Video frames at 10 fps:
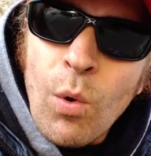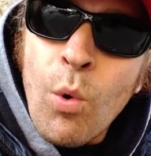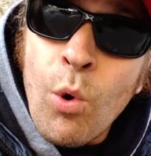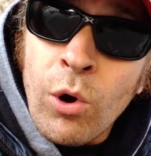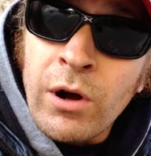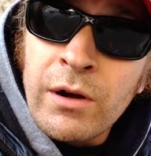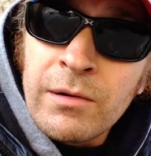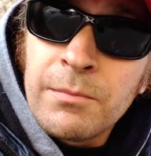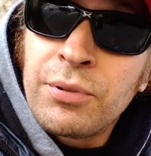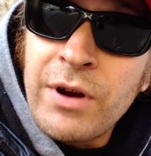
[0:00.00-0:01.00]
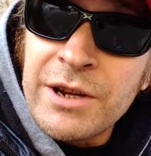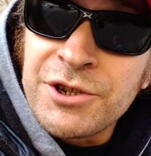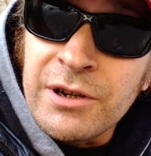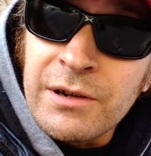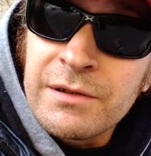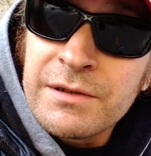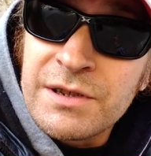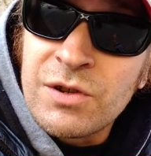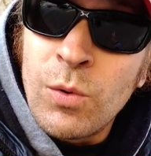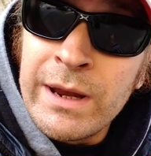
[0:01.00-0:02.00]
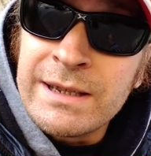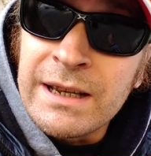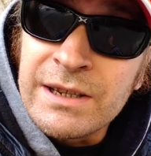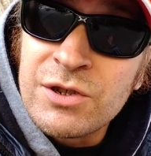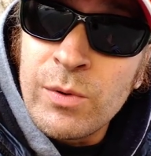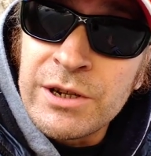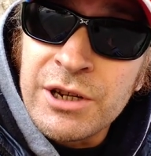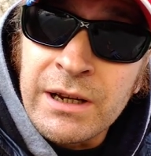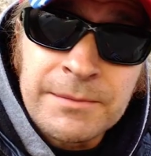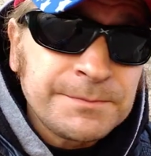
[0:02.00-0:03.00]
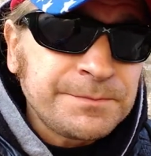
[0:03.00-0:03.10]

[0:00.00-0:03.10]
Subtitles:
Or pressure, squeezing, squishing.